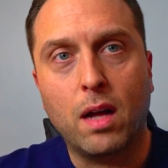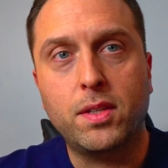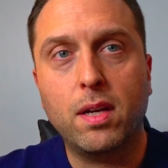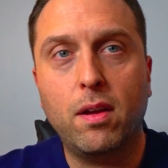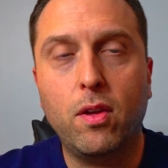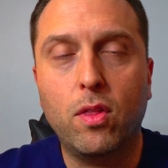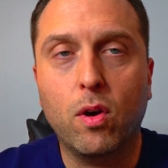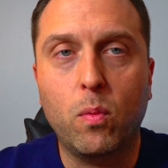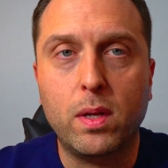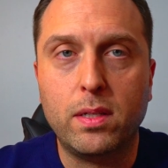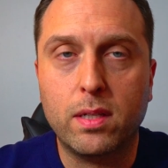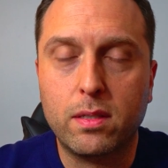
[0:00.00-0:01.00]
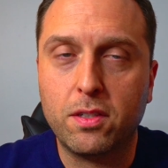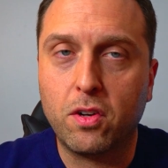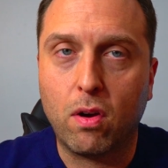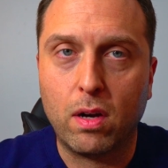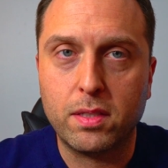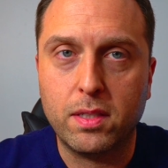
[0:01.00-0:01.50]
I'll tell you though what doesn't
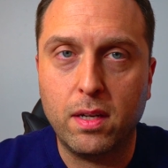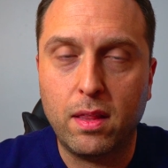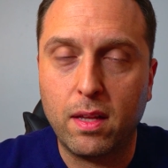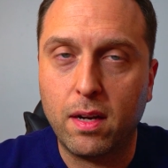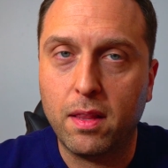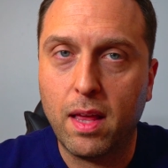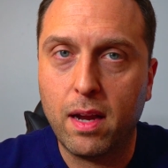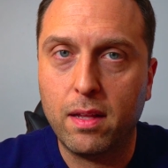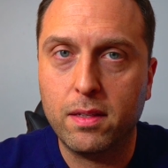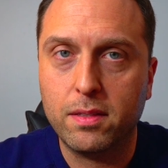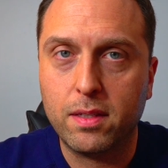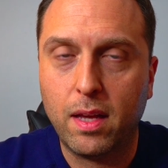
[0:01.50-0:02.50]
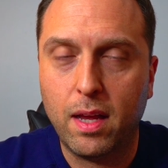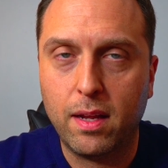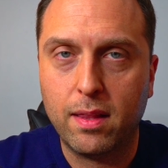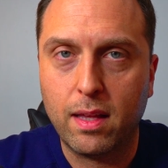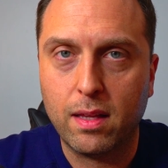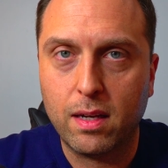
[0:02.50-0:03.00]
cost anything, and that is hitting that